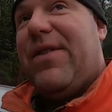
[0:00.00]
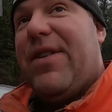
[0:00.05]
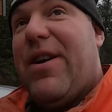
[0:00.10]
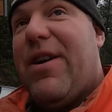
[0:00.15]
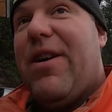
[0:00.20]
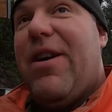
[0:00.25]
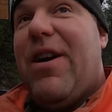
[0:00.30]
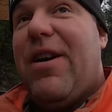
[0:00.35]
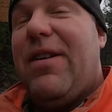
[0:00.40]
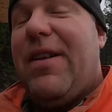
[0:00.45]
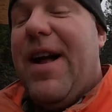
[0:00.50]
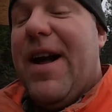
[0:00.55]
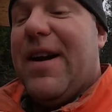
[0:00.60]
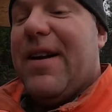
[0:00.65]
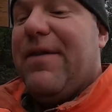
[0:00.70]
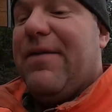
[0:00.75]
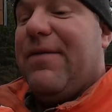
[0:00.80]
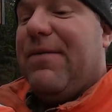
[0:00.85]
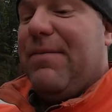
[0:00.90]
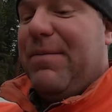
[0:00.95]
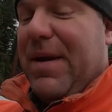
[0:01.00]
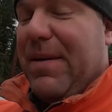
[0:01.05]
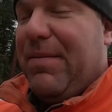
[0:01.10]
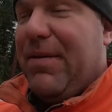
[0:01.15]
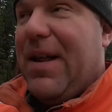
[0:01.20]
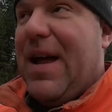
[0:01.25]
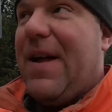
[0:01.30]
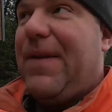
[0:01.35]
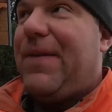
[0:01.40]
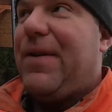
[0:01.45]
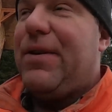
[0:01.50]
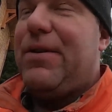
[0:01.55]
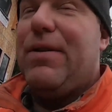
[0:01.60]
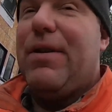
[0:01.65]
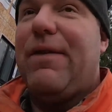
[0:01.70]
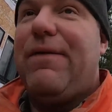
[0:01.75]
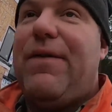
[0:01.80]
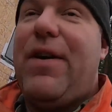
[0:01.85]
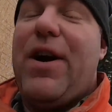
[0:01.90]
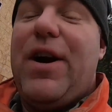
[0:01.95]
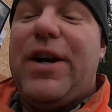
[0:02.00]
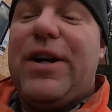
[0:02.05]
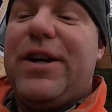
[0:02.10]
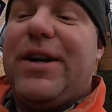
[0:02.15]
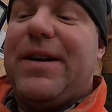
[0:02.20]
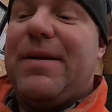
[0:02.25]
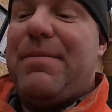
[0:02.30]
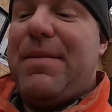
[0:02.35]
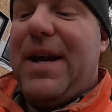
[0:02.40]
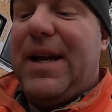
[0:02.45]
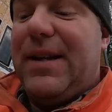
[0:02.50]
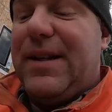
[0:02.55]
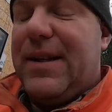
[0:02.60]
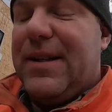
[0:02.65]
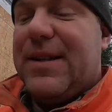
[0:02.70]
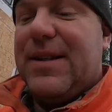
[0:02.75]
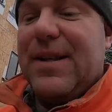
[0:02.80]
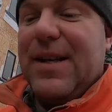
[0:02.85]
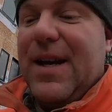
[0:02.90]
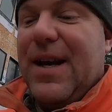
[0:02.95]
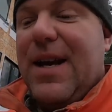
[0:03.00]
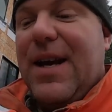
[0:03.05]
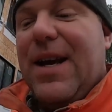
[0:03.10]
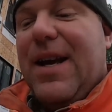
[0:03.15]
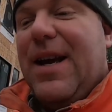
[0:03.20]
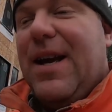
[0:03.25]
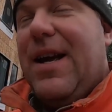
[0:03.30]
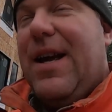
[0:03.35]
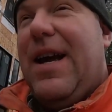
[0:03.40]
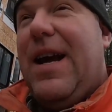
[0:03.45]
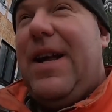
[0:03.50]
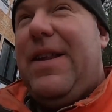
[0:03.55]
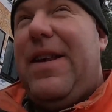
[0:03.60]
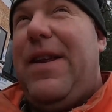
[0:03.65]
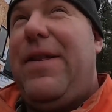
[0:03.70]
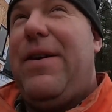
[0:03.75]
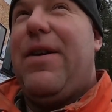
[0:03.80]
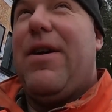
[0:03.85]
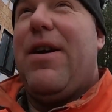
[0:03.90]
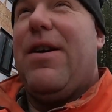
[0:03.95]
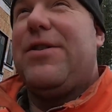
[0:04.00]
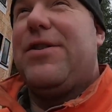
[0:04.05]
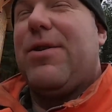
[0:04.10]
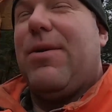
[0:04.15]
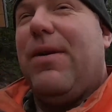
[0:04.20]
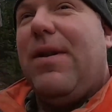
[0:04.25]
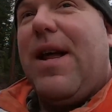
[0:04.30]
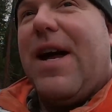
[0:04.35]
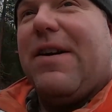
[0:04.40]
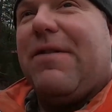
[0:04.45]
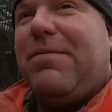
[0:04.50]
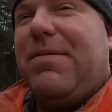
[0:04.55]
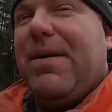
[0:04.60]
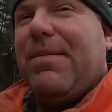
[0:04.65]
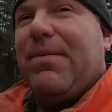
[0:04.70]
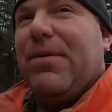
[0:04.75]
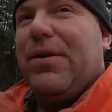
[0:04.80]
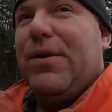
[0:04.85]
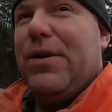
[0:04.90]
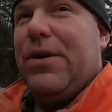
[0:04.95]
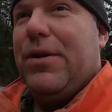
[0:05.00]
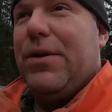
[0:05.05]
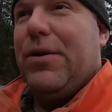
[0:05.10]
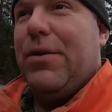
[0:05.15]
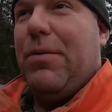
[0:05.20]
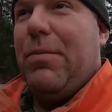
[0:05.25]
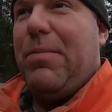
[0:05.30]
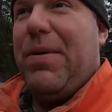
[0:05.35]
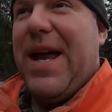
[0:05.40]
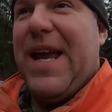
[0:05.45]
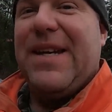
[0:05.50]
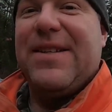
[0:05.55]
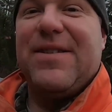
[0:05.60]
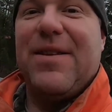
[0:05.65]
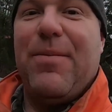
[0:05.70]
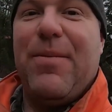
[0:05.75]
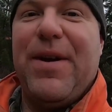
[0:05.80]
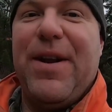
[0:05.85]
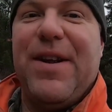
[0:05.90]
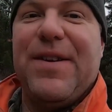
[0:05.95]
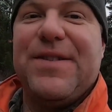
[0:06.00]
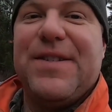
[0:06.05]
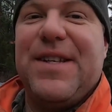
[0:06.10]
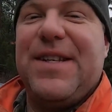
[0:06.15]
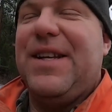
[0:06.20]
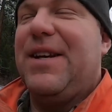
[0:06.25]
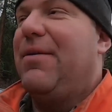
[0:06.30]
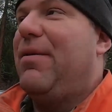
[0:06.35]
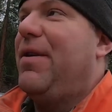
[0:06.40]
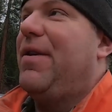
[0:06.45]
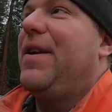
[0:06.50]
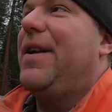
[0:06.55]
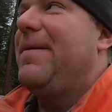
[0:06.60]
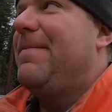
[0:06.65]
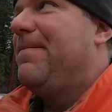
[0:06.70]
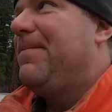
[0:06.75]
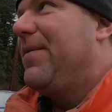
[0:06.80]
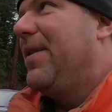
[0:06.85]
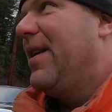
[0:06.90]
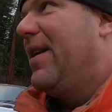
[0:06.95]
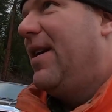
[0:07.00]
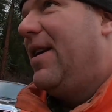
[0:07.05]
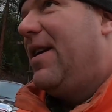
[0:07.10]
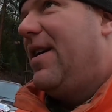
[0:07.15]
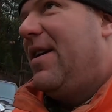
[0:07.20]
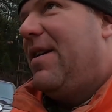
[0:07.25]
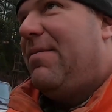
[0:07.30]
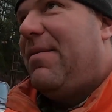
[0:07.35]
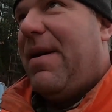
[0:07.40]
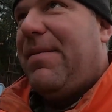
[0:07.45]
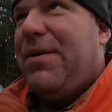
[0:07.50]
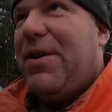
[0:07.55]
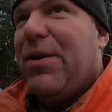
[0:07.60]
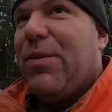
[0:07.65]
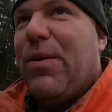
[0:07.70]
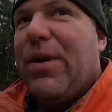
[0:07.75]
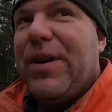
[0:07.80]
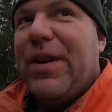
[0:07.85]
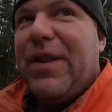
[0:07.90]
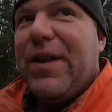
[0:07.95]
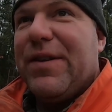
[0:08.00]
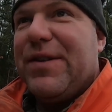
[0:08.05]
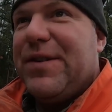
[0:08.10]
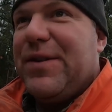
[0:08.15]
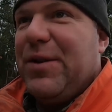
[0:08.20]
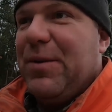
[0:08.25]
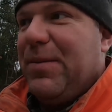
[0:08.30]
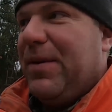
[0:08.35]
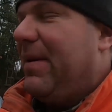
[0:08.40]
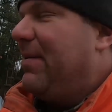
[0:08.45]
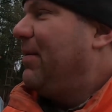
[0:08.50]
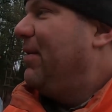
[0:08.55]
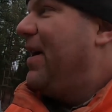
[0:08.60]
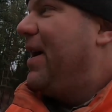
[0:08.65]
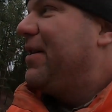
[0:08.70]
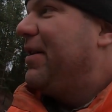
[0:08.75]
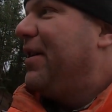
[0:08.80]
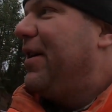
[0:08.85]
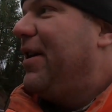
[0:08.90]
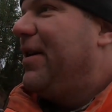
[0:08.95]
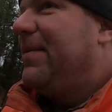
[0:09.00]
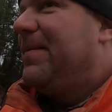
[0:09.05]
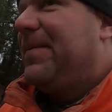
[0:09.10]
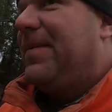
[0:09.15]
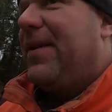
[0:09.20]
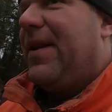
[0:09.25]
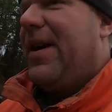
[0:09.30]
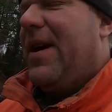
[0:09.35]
There are a lot of people out there who are very good at maintenance. And then there are also a lot of people who pay someone else to deal with it. Maybe you're one of those two people. I don't know.